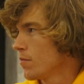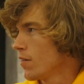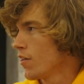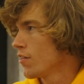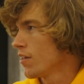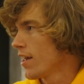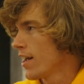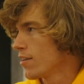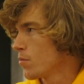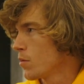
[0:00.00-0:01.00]
Other than
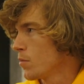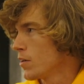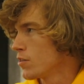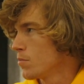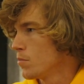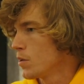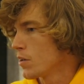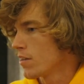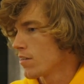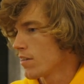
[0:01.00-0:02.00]
that, it's pretty much
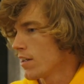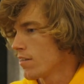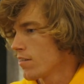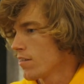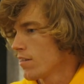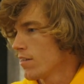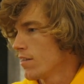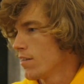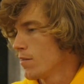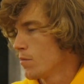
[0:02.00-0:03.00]
bogus unless,
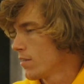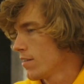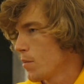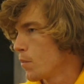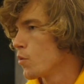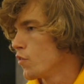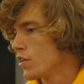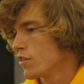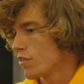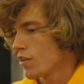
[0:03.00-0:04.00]
I mean,
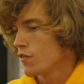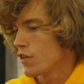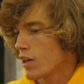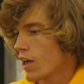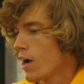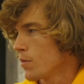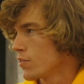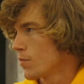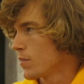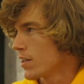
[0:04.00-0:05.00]
proving to yourself you can
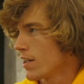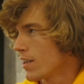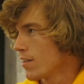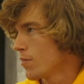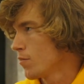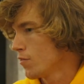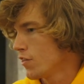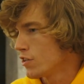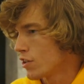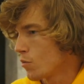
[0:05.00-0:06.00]
accomplish something like
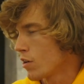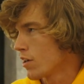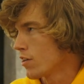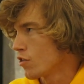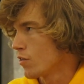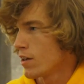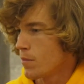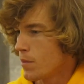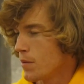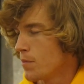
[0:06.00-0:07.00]
finishing work and showing
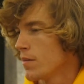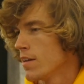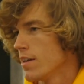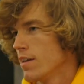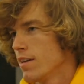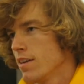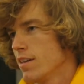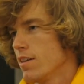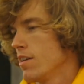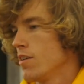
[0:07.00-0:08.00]
up. I mean,
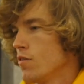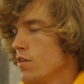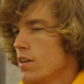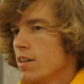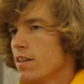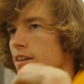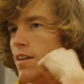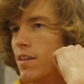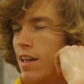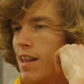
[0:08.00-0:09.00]

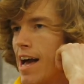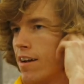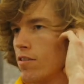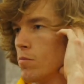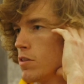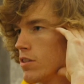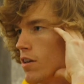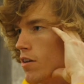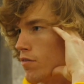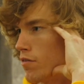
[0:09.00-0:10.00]
they lack so much
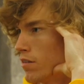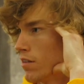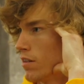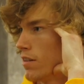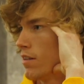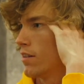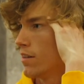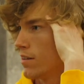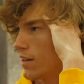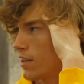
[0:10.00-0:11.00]
stuff
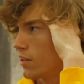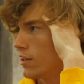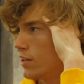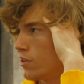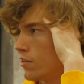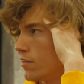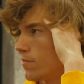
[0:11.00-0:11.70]
that they could teach you.